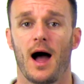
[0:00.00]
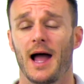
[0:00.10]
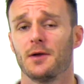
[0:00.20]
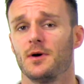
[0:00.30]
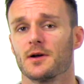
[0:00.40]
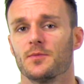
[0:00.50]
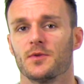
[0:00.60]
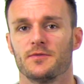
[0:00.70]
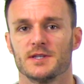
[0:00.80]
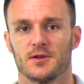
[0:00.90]
Hi and welcome
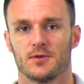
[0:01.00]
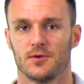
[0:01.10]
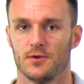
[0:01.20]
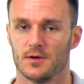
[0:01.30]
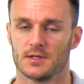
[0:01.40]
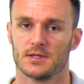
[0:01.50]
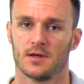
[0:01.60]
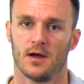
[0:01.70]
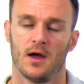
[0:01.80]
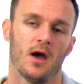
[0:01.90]
to Physiotutors.
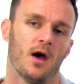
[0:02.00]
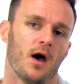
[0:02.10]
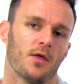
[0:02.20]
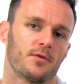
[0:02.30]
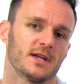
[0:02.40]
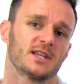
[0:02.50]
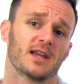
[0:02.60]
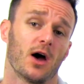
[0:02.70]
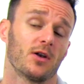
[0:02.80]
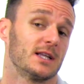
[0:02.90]

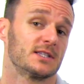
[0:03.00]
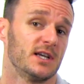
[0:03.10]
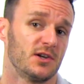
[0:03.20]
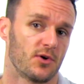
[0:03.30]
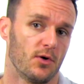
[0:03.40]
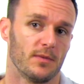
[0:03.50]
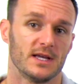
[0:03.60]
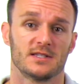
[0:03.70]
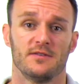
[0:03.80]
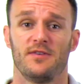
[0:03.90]
Thoracic outlet syndrome
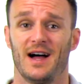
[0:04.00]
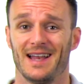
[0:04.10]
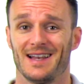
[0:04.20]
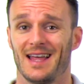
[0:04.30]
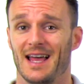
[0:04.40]
is defined